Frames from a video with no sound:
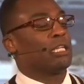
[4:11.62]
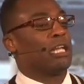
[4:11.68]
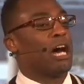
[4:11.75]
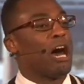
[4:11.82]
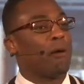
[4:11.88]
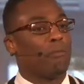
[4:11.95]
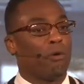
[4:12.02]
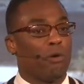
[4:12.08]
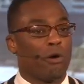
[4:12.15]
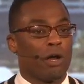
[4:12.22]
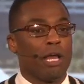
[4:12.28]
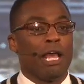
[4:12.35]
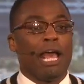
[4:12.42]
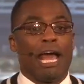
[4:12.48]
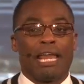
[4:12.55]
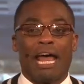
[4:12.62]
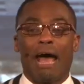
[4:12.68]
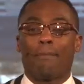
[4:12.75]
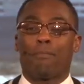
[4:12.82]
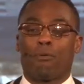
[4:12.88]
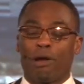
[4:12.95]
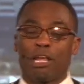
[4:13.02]
lawnmower and I
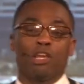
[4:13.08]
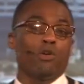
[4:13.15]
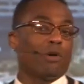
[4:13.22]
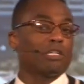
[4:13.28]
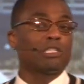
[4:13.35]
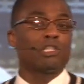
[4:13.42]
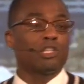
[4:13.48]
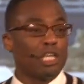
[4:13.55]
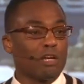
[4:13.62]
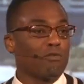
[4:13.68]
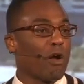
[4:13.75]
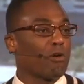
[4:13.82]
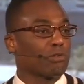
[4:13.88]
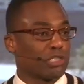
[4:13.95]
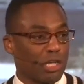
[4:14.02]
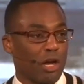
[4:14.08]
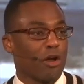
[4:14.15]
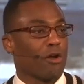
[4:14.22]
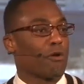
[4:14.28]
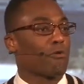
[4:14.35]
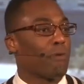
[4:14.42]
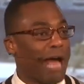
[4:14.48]
bring you a
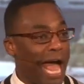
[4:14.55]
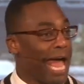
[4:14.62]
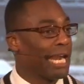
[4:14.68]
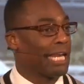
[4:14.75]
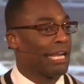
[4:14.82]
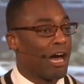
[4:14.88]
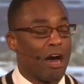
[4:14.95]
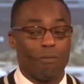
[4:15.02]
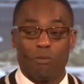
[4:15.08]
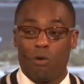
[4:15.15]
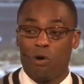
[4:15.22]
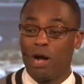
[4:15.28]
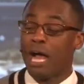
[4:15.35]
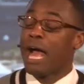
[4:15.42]
zero-turn riding lawnmower,